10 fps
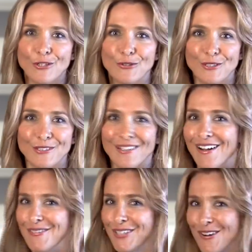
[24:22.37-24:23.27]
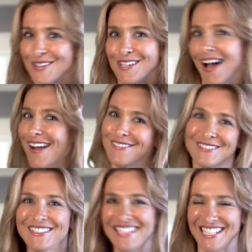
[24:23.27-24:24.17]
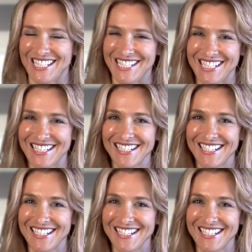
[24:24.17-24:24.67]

do it because I want kisses.